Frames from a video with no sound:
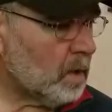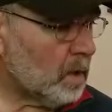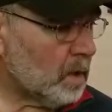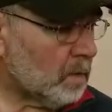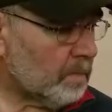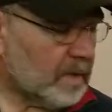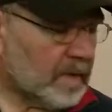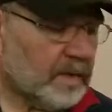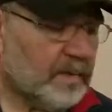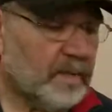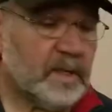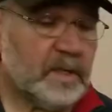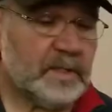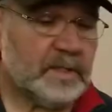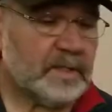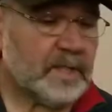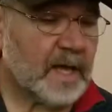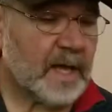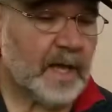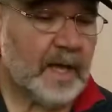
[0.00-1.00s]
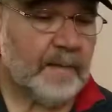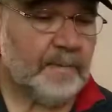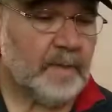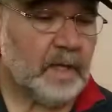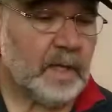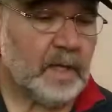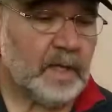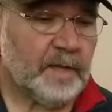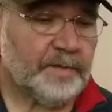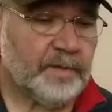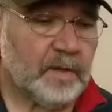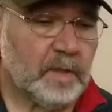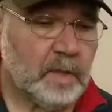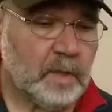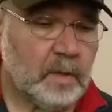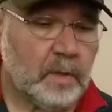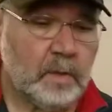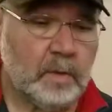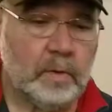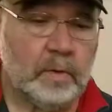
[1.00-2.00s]
Maybe it's time to let the
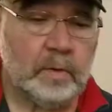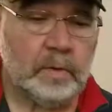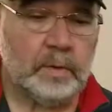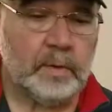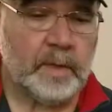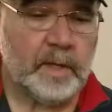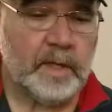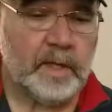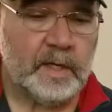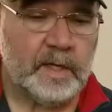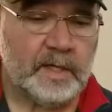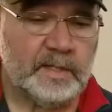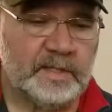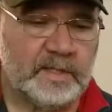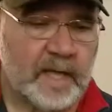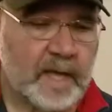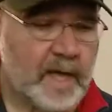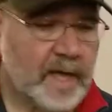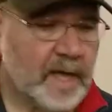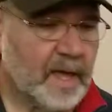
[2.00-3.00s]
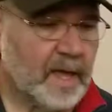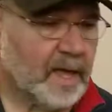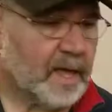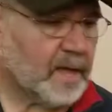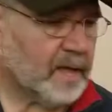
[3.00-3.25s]
old ways die.